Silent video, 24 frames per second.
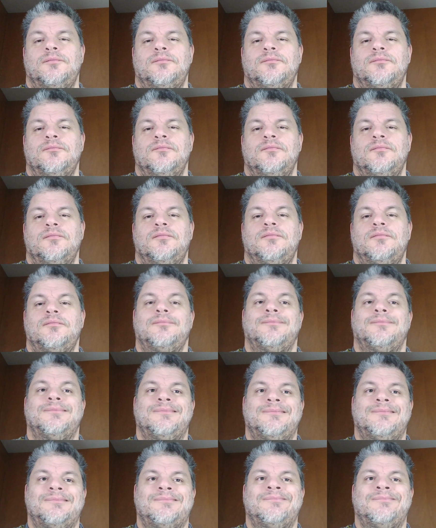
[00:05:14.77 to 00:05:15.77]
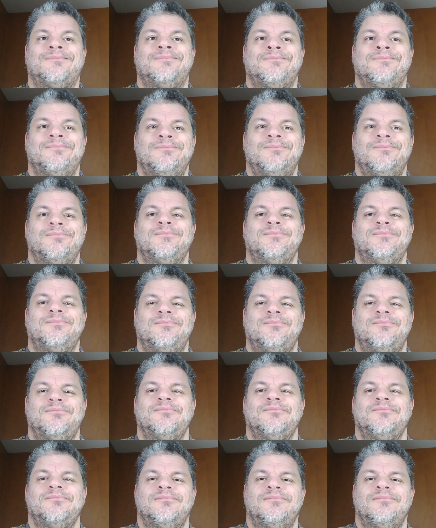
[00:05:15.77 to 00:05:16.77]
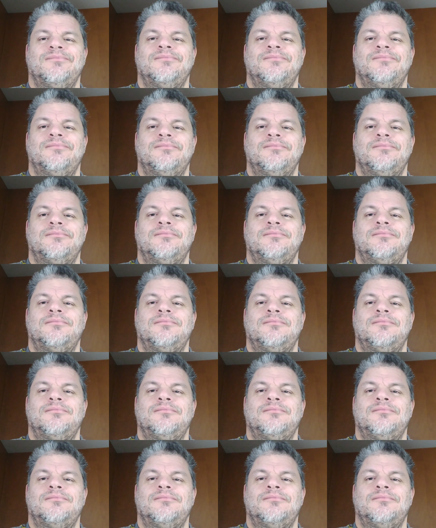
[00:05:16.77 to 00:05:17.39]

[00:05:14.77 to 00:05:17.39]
(no one is talking)